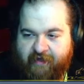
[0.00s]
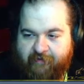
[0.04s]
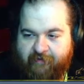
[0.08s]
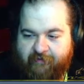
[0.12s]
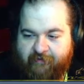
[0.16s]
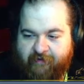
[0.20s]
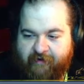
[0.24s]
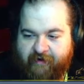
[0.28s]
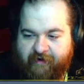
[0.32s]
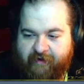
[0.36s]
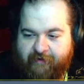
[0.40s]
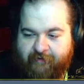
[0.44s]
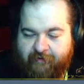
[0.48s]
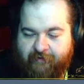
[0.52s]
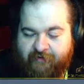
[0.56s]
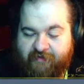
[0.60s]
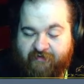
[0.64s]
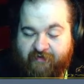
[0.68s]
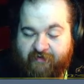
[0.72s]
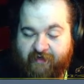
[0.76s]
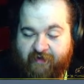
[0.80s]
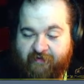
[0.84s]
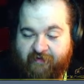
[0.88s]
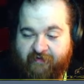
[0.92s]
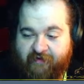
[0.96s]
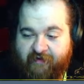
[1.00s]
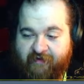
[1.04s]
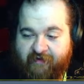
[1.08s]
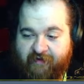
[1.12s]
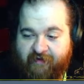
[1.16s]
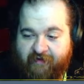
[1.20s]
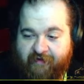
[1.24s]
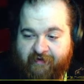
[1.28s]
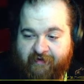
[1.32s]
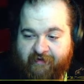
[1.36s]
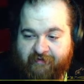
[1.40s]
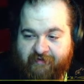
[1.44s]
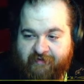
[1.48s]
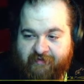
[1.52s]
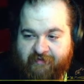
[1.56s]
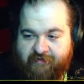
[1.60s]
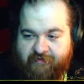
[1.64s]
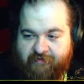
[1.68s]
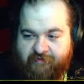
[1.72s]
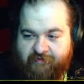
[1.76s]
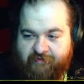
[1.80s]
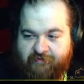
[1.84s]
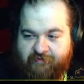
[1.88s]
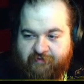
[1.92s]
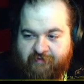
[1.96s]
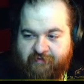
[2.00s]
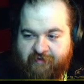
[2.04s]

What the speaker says: right? Or do anything, too,